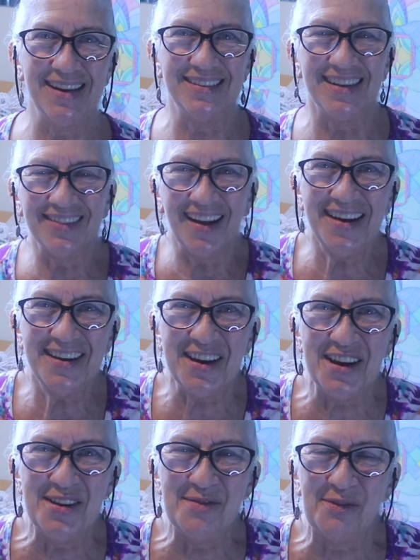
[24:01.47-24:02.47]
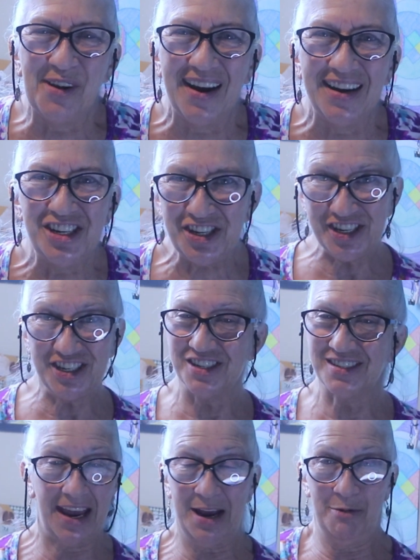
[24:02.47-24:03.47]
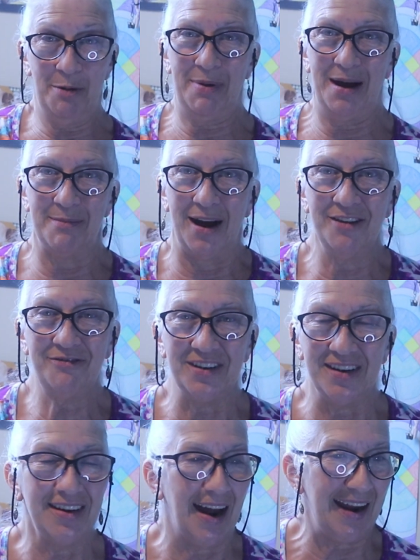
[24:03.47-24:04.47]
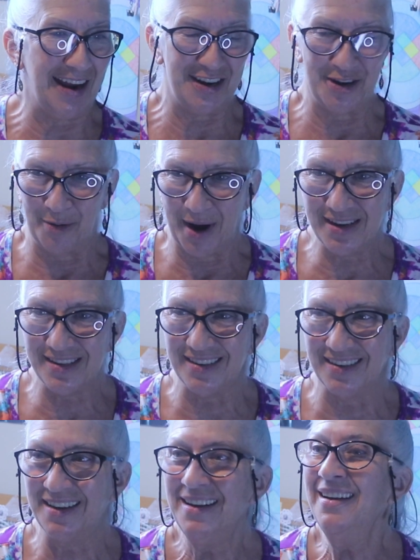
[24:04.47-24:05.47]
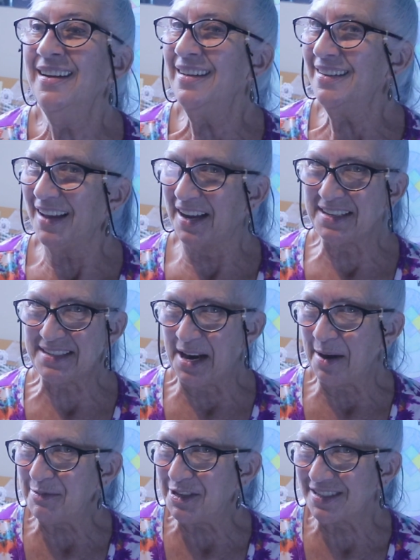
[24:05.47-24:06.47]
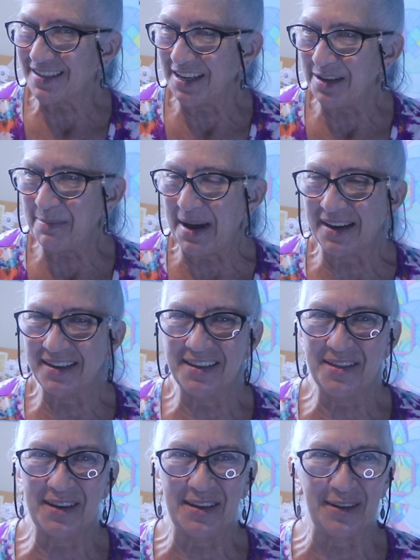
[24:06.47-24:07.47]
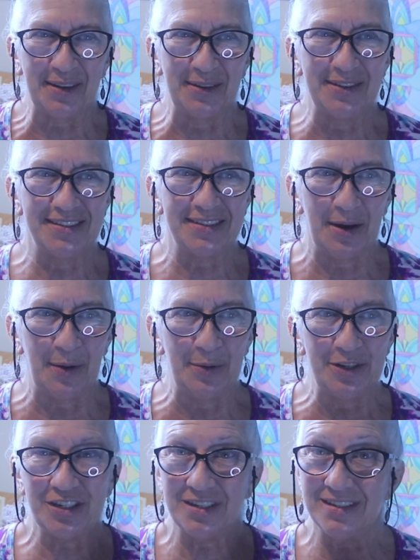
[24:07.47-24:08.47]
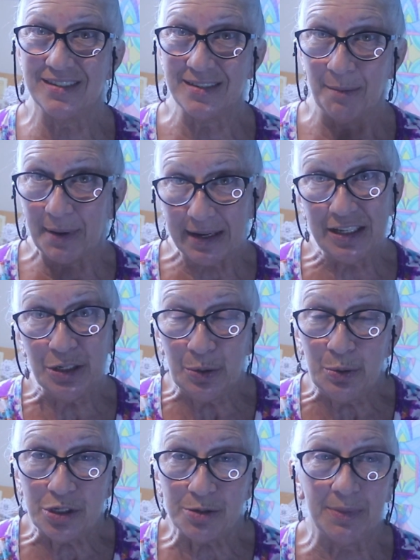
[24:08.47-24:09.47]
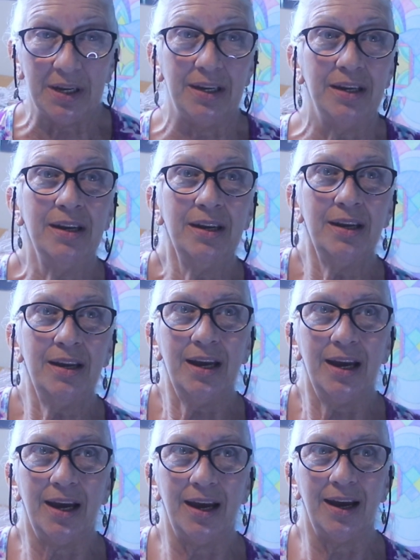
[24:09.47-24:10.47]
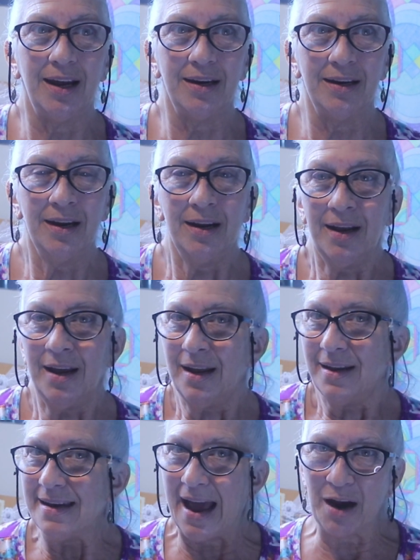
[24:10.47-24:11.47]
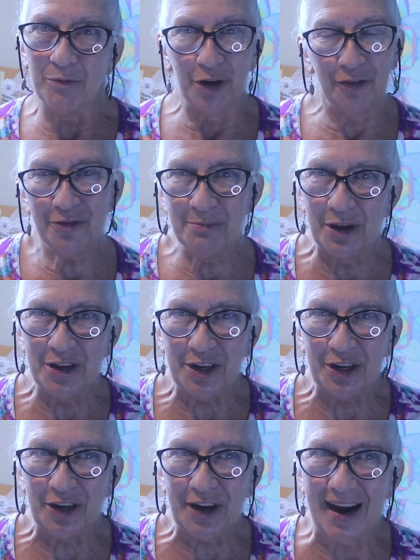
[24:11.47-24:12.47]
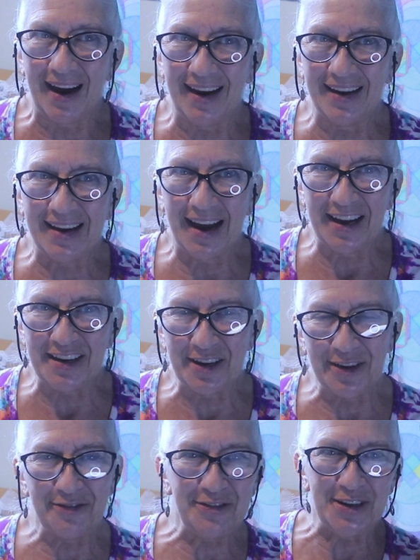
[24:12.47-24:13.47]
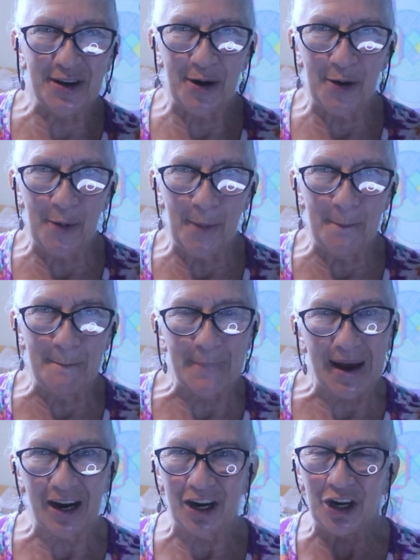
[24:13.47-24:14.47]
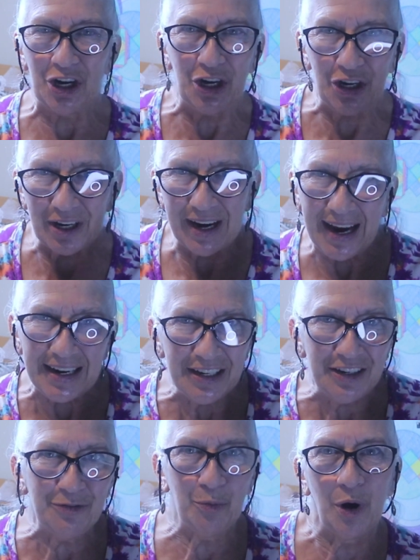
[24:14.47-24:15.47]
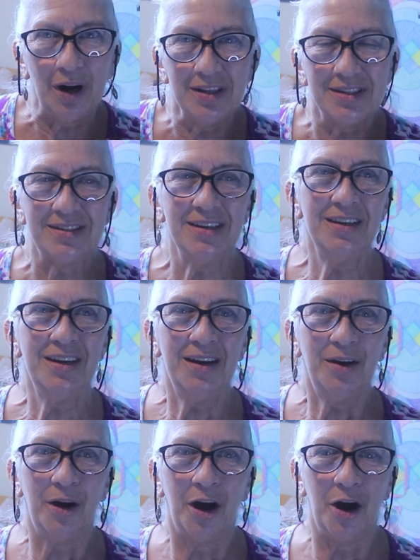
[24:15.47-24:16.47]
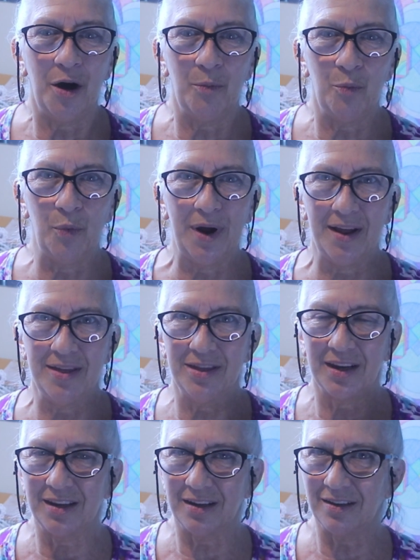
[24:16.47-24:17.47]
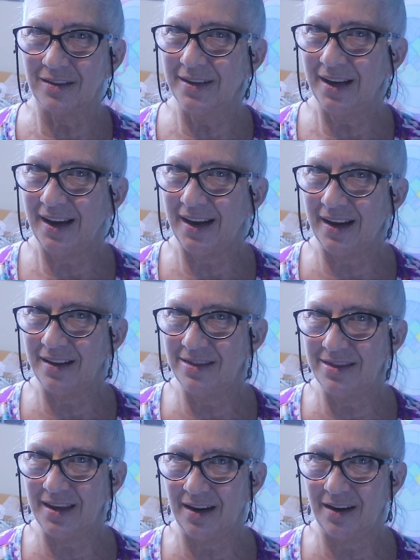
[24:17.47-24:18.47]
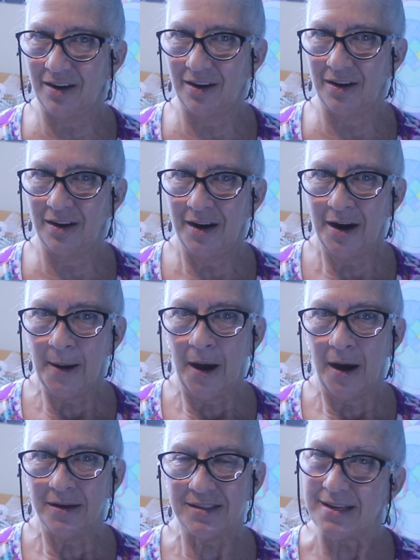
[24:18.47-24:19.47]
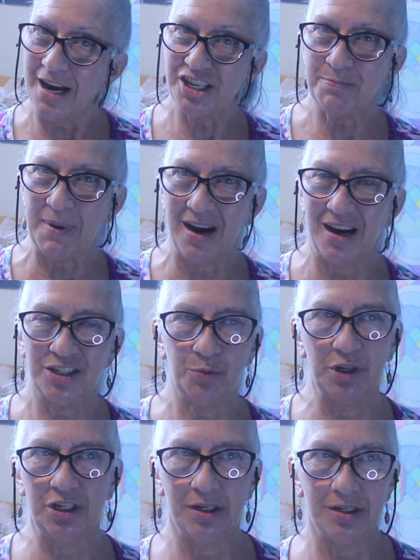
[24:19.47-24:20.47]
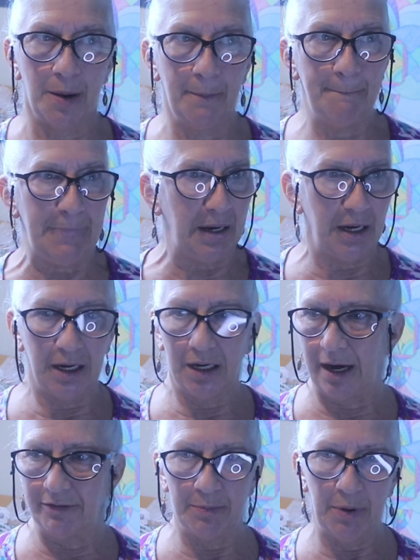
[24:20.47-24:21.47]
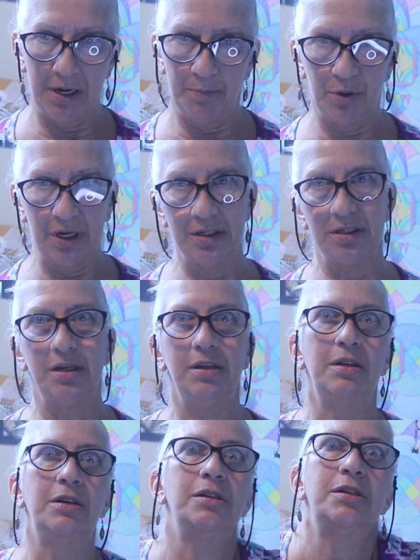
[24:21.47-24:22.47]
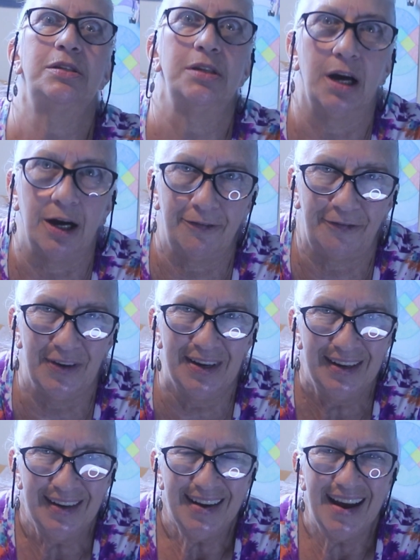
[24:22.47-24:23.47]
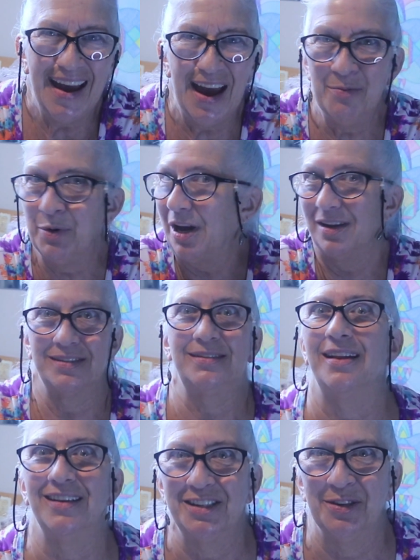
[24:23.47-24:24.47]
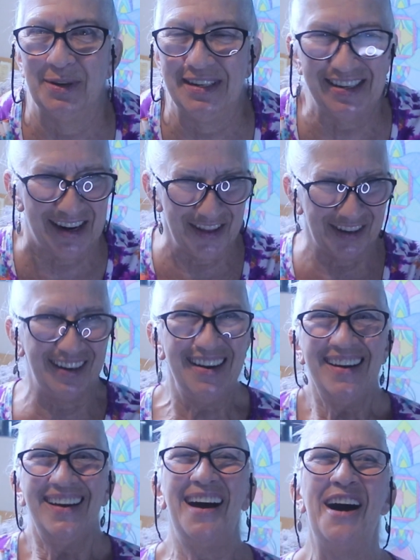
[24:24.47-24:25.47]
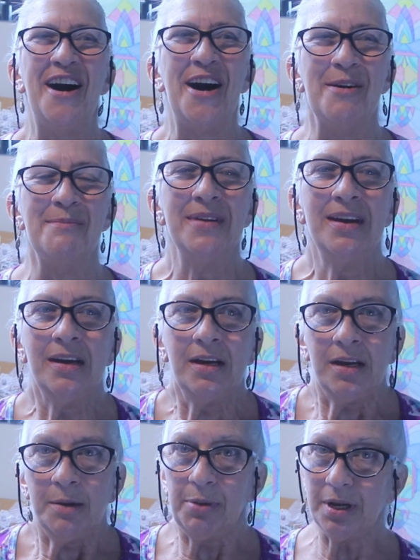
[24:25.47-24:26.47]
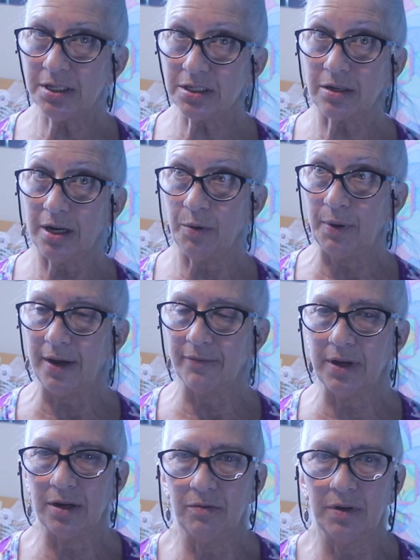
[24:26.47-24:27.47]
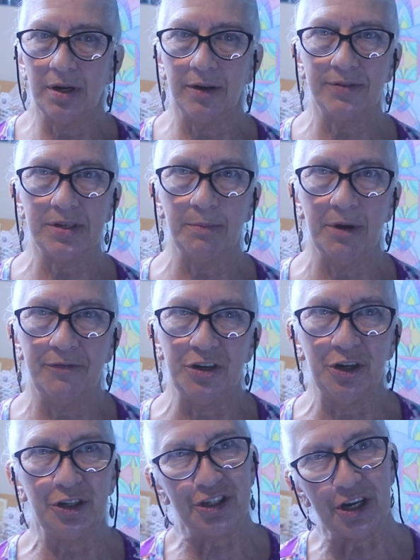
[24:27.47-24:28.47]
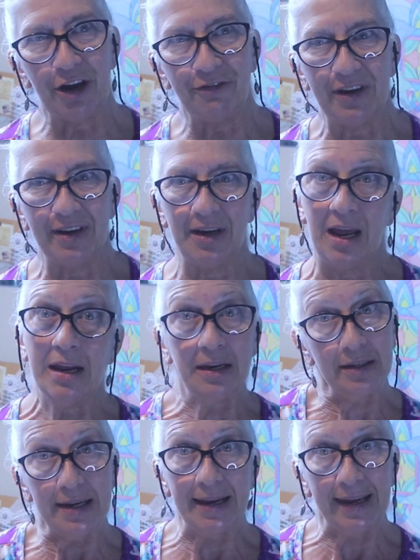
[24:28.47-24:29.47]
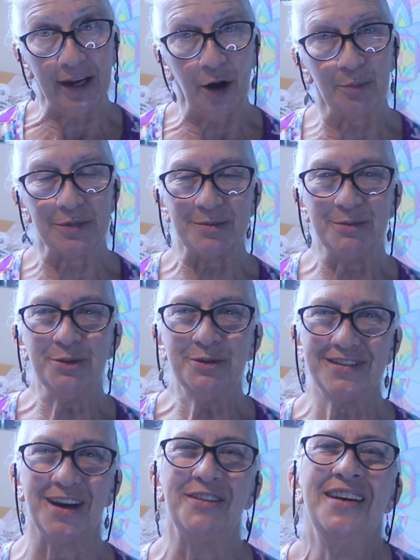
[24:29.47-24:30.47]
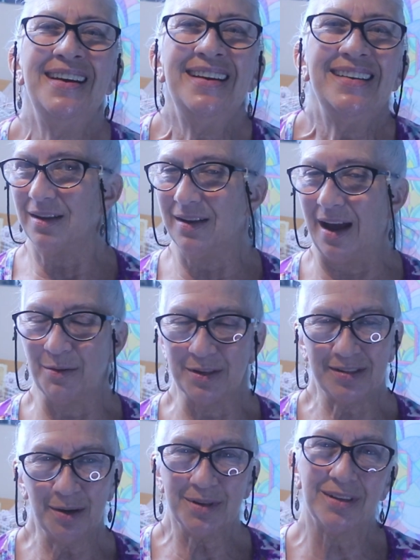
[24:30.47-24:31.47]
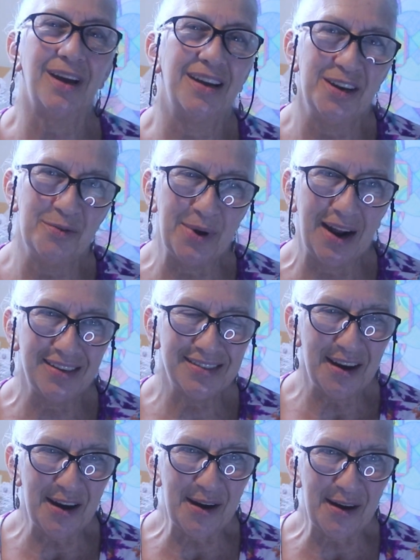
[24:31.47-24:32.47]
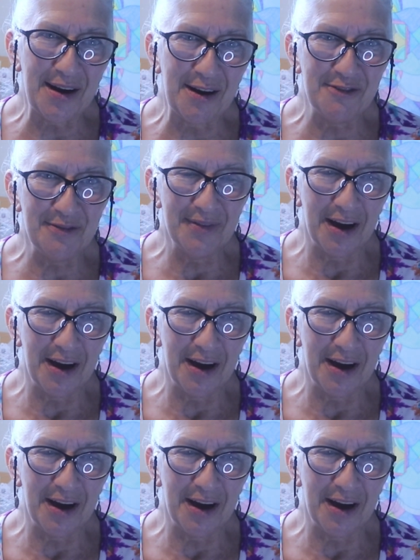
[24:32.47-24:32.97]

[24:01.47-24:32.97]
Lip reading: and delighted when she just came up on my feed. I had no idea. Like I said, I'm just getting back into the guild, so she's somebody new to me and not real familiar. I kind of, met her kind of once when the guild had their stash bash, which is a big, everybody brings in their stuff and we all sell it to each other. But it's a great way of getting rid of some of your stuff and taking home some new stuff. I was so delighted when I saw